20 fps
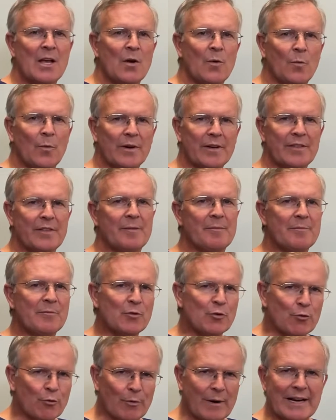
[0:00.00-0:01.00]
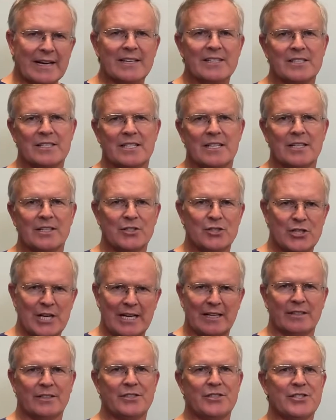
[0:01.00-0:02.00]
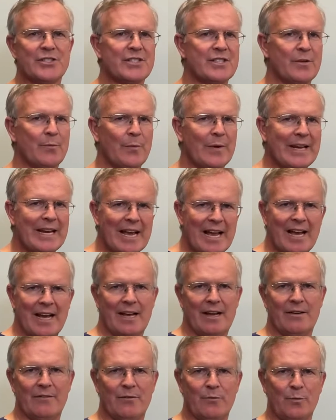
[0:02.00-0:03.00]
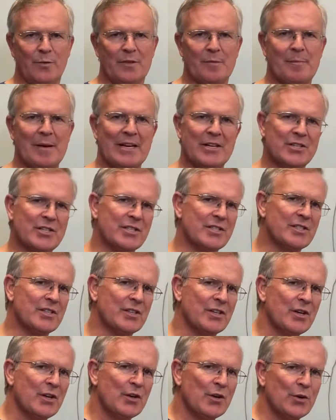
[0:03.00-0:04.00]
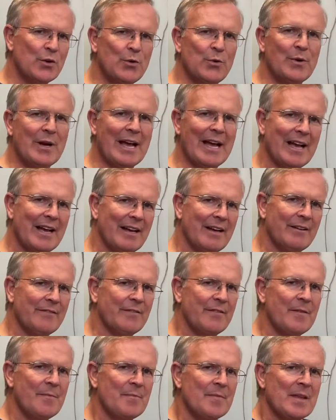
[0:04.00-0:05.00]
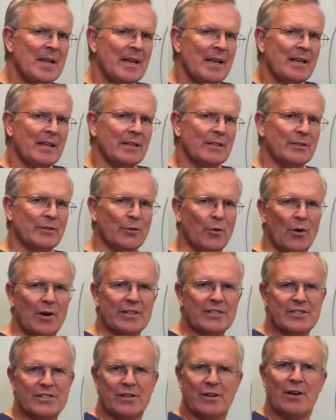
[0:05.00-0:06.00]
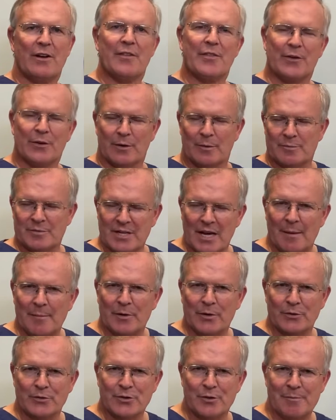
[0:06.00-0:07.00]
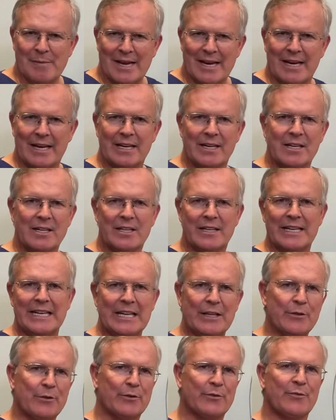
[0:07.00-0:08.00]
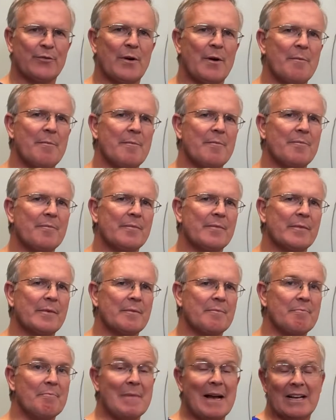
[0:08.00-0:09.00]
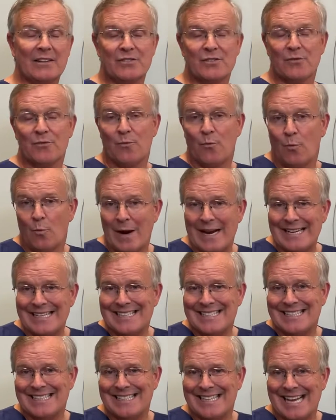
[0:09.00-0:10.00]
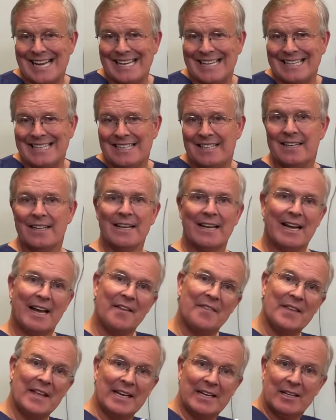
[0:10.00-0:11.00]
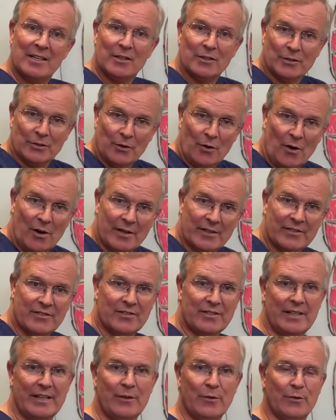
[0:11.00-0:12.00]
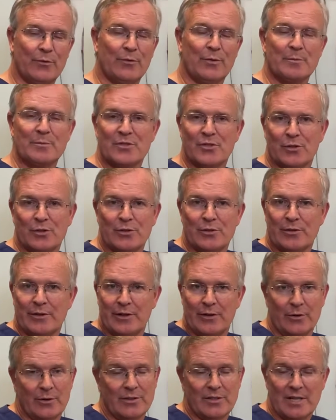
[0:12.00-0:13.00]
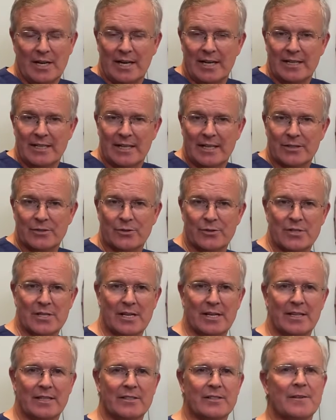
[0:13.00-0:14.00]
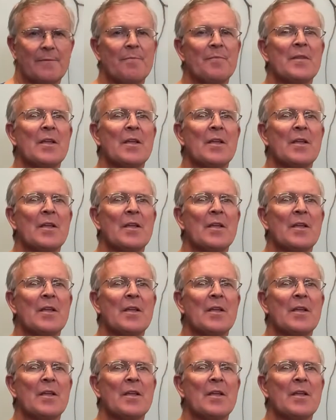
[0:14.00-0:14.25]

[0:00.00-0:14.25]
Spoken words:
One of the greatest challenges that we have with patients who have lost their abdominal domain, either from massive weight gain and then loss, either from surgery or diet and exercise,